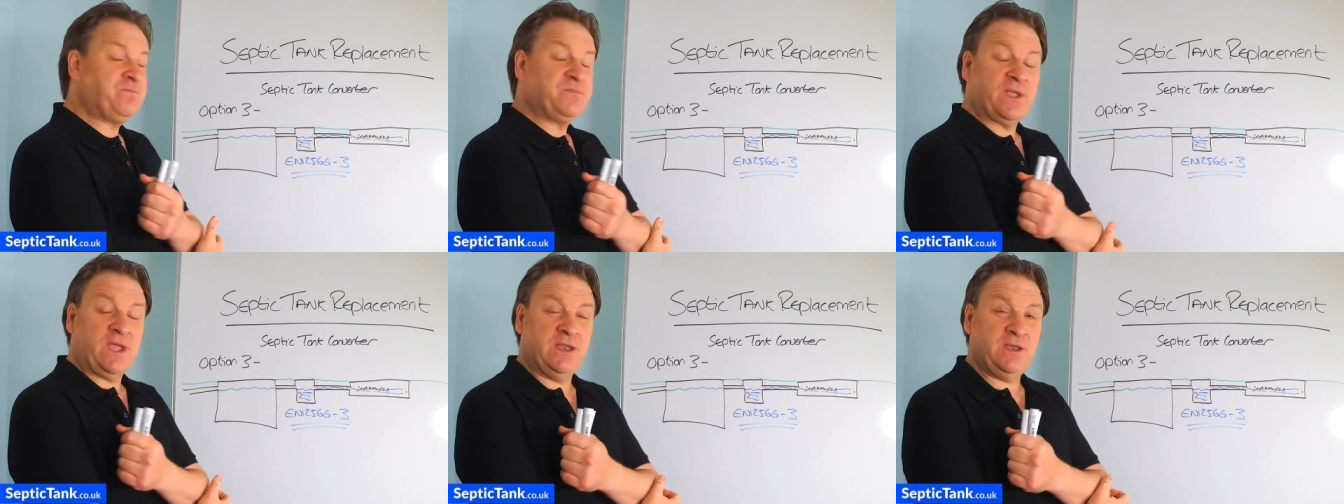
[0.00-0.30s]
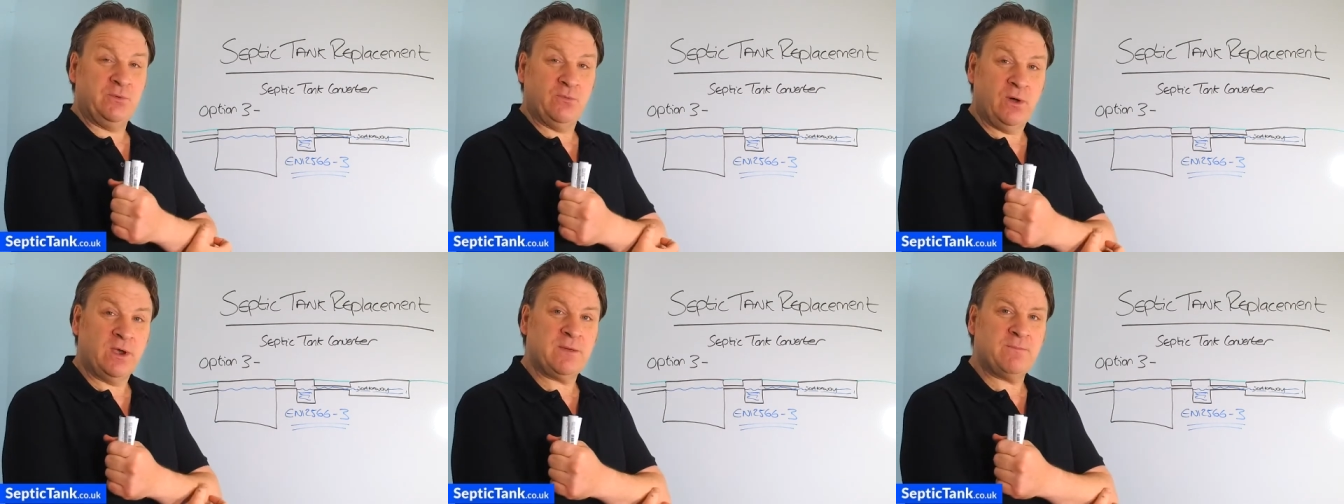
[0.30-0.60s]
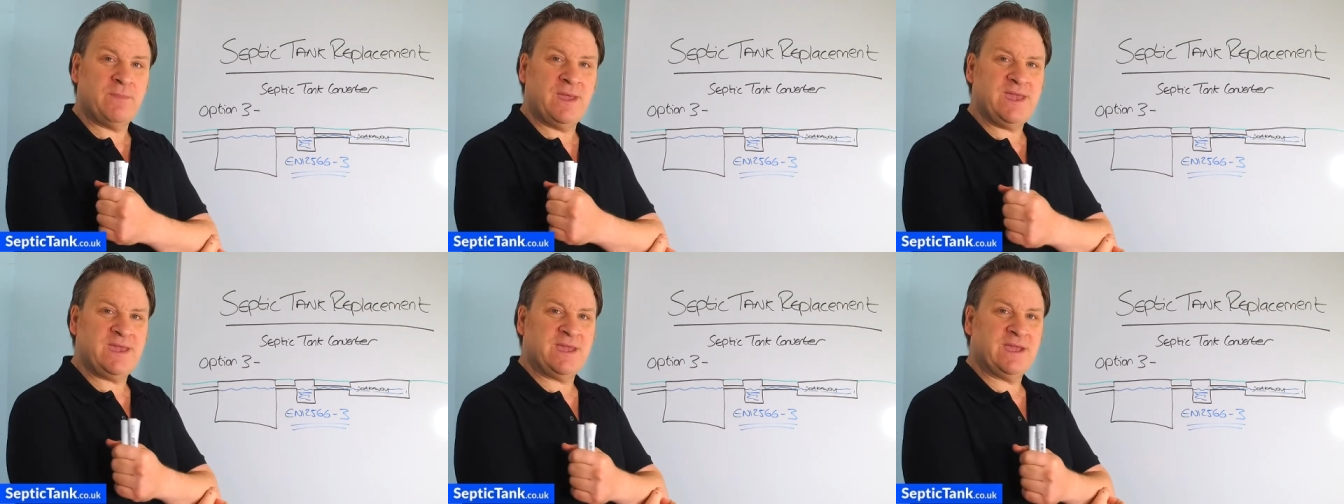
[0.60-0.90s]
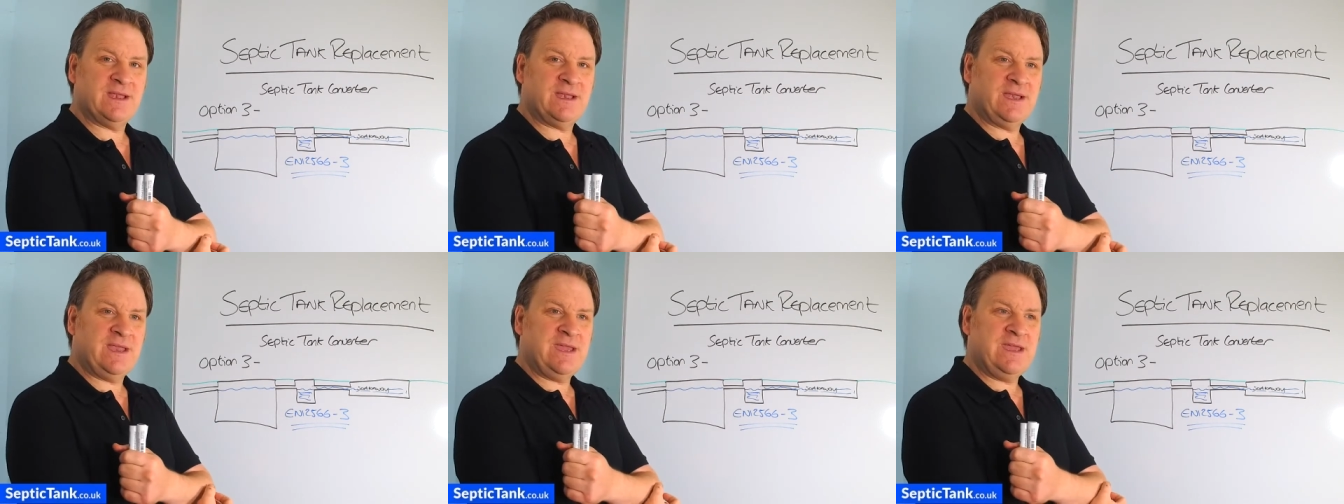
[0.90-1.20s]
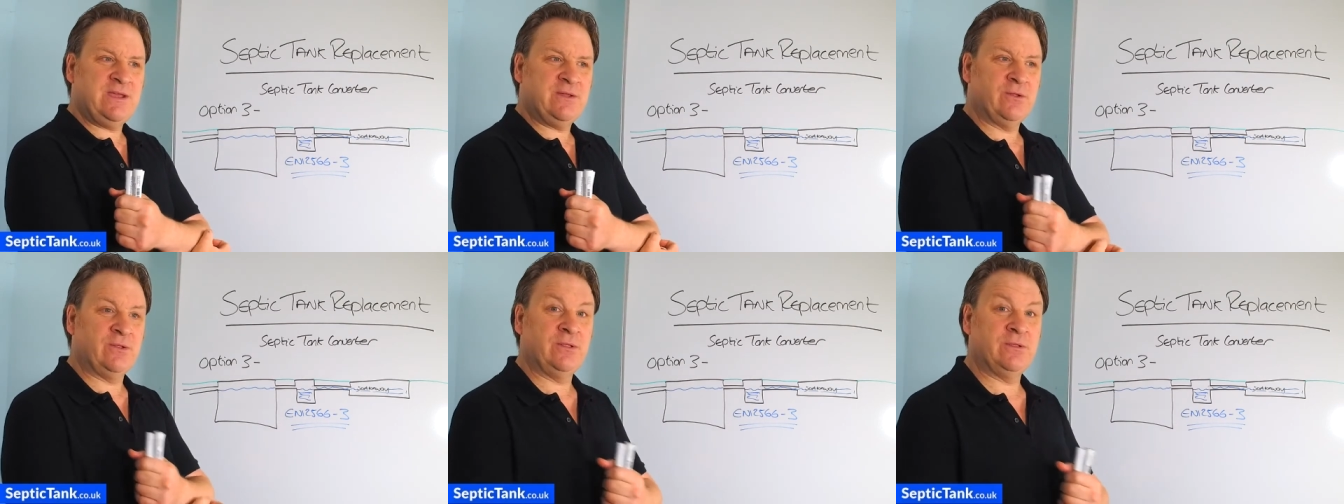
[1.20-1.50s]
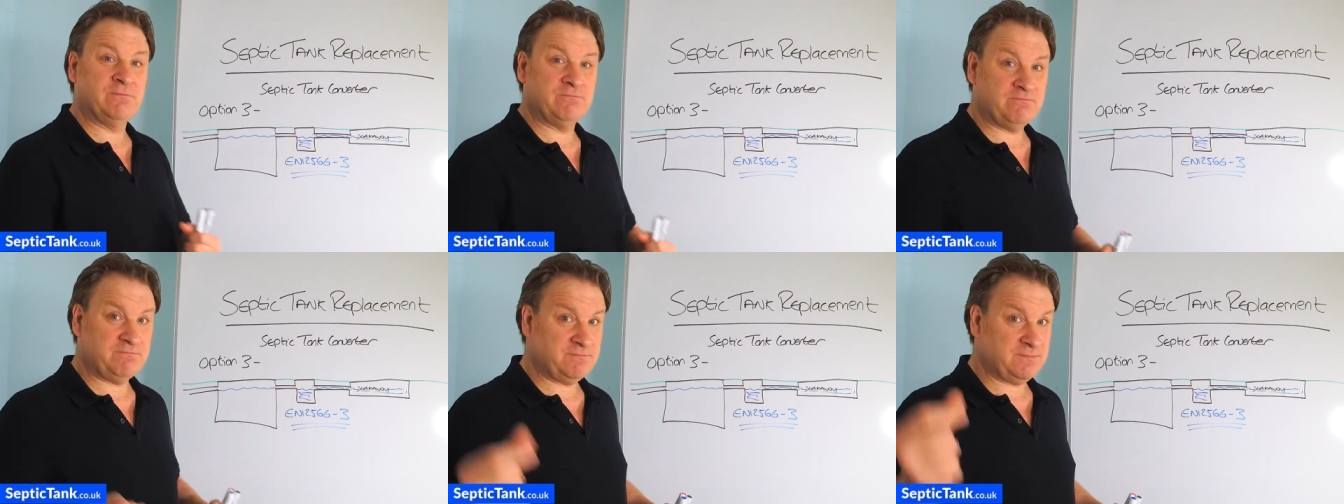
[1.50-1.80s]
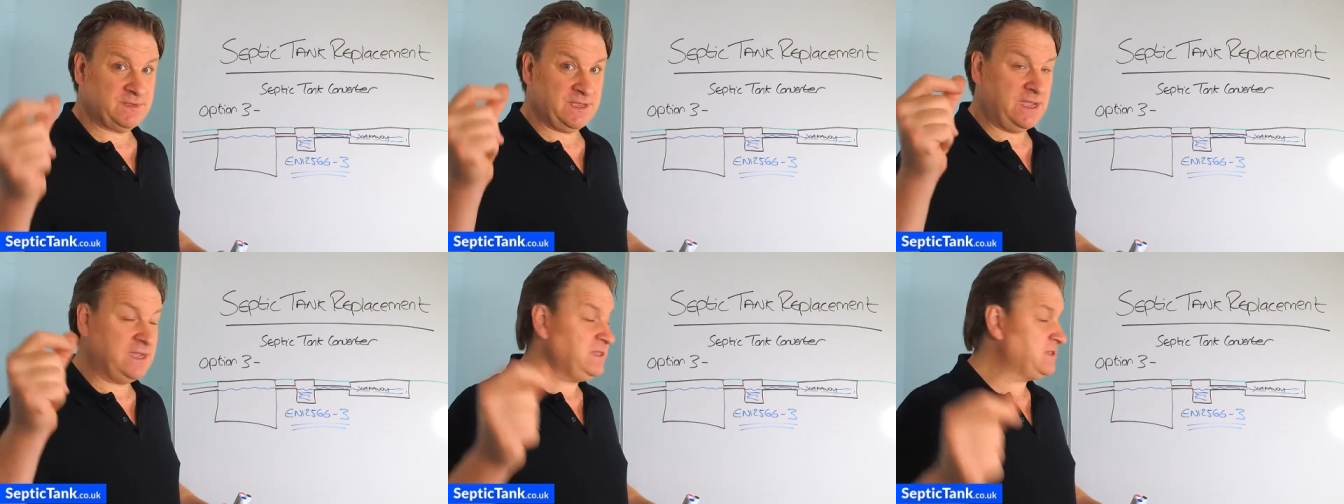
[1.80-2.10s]
and you want to make it legal
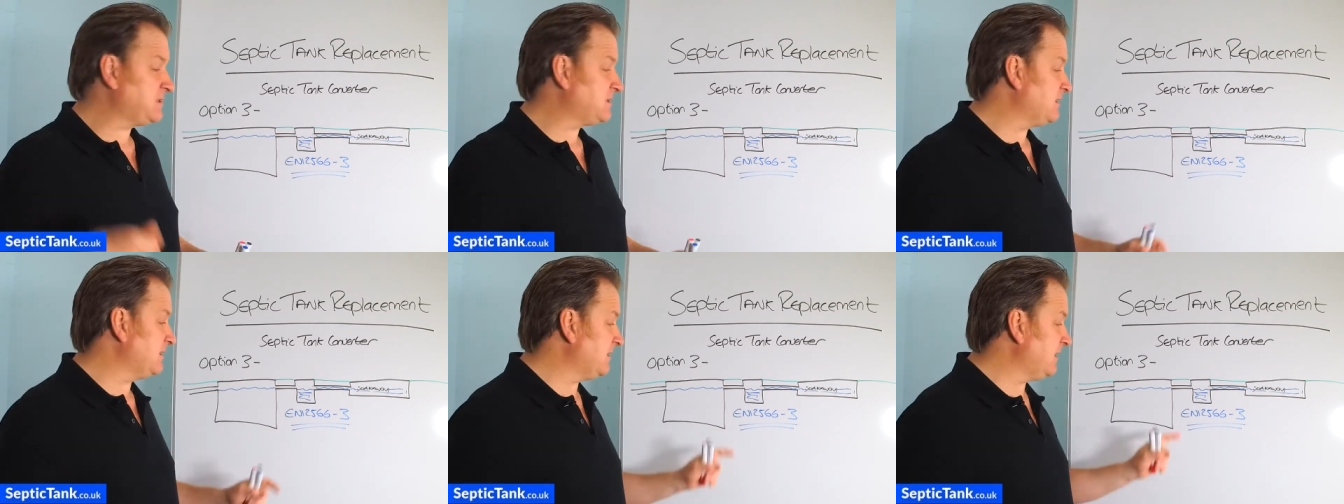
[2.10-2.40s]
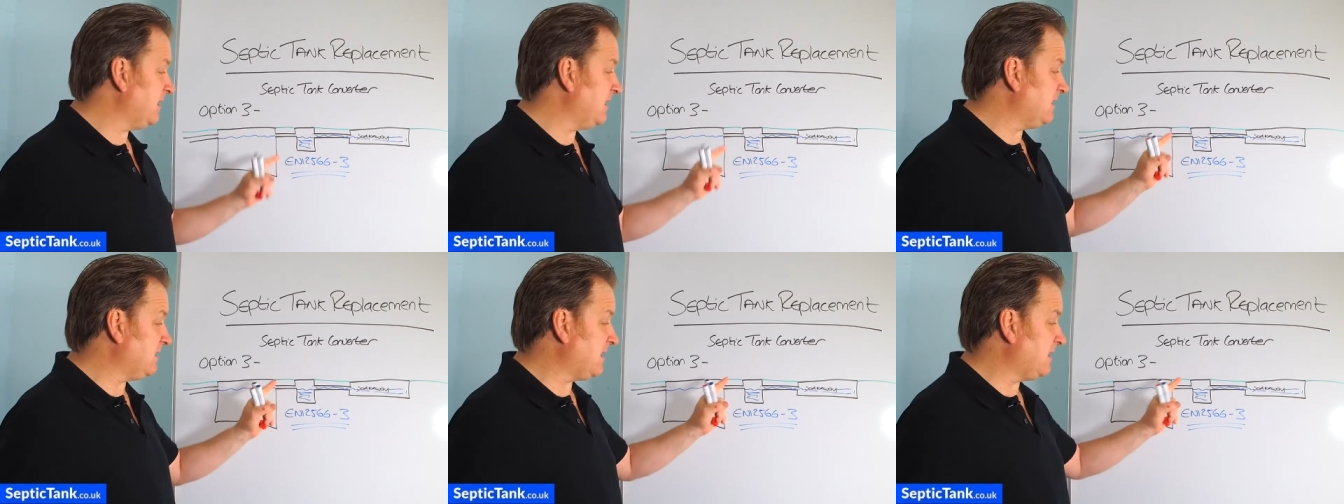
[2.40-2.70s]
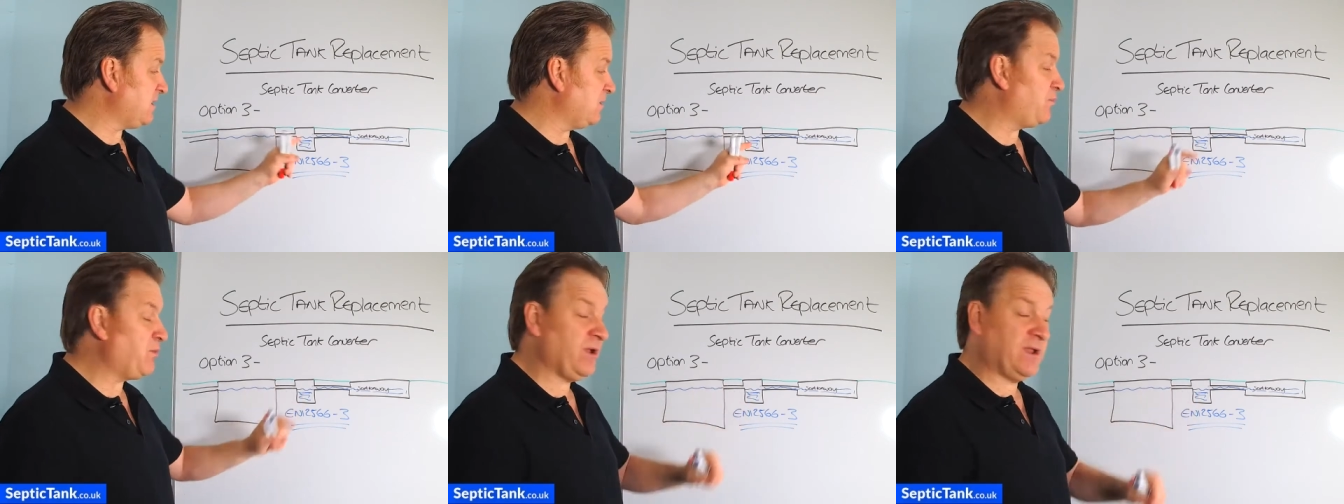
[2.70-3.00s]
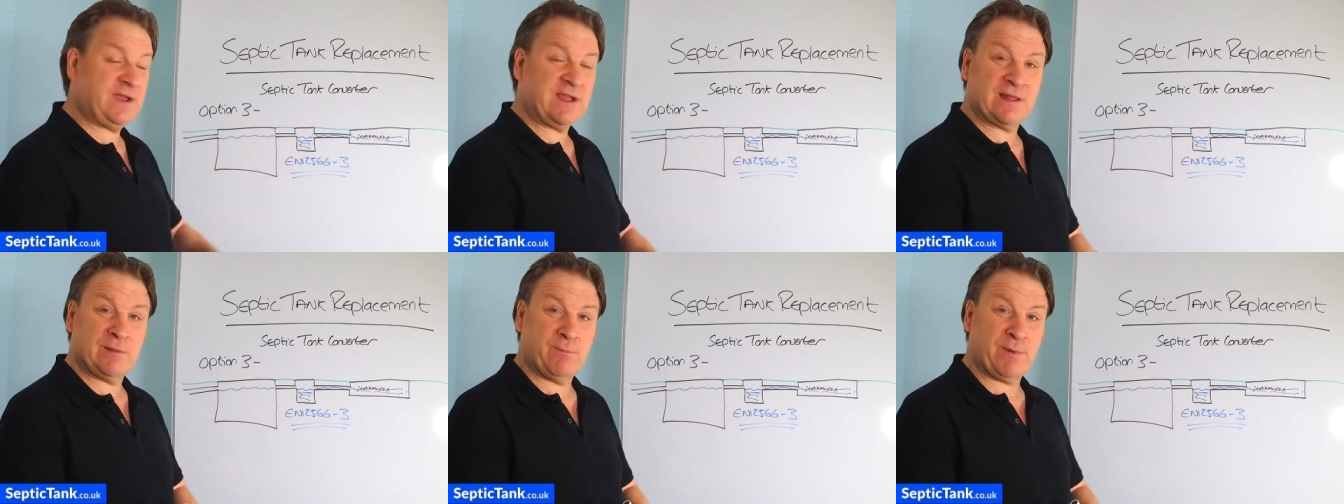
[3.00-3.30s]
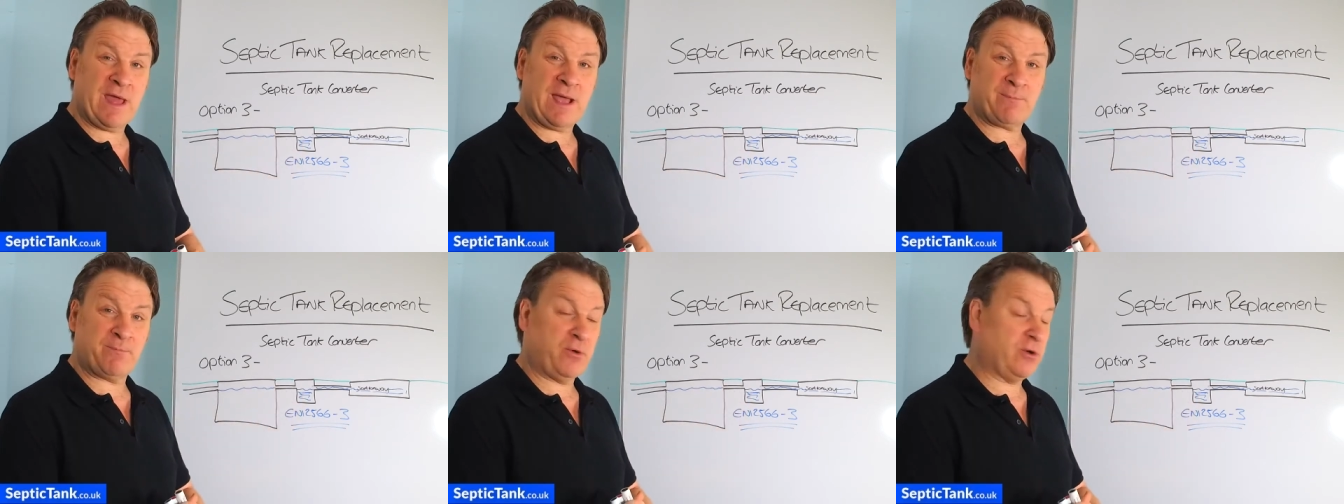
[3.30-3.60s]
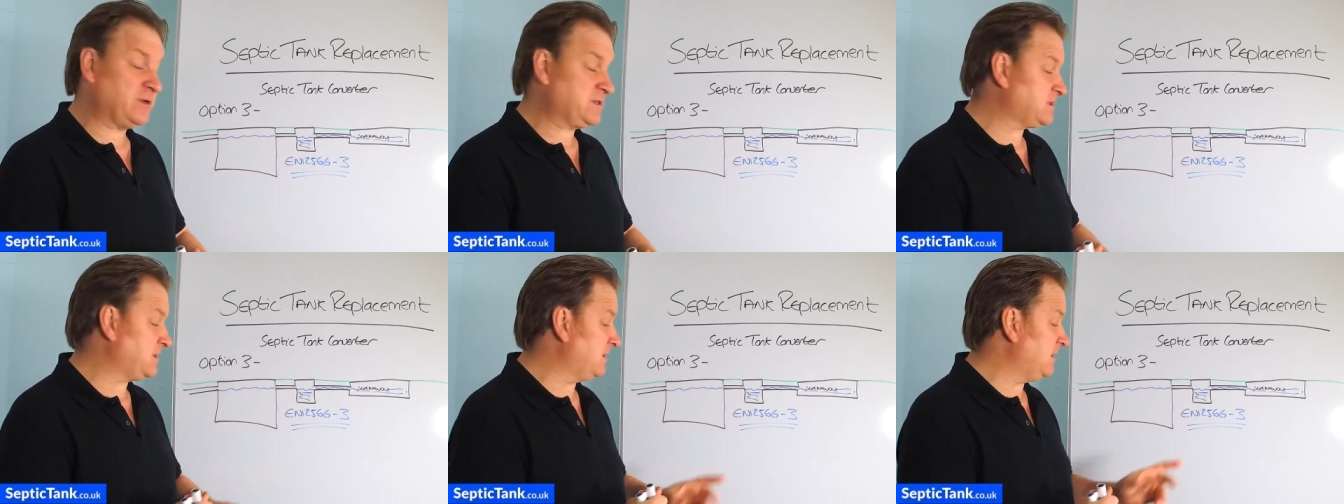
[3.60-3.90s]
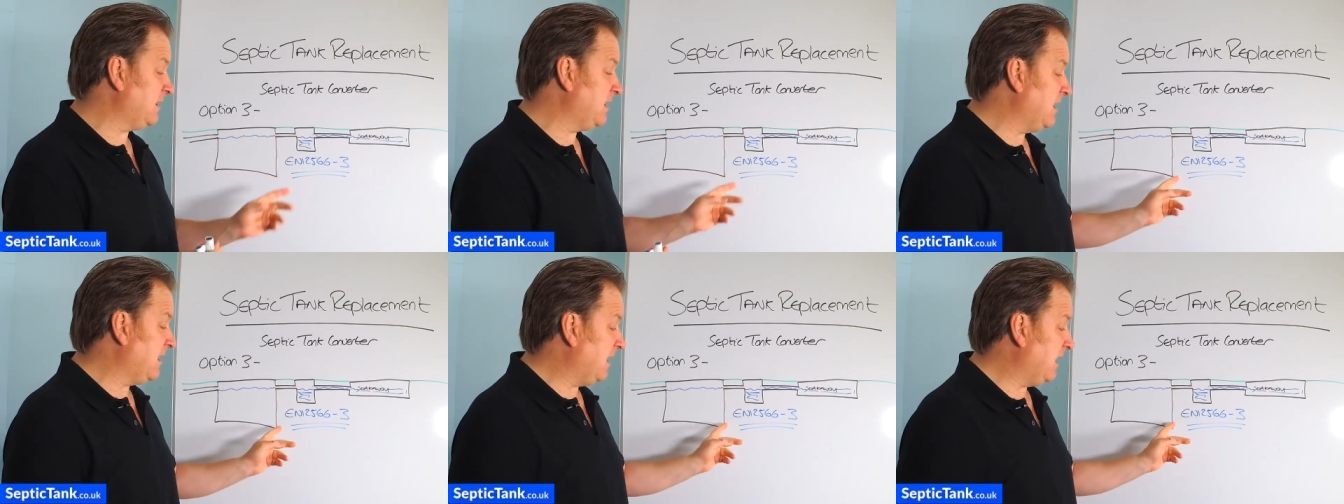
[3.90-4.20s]
instantly, then you put a little black box in,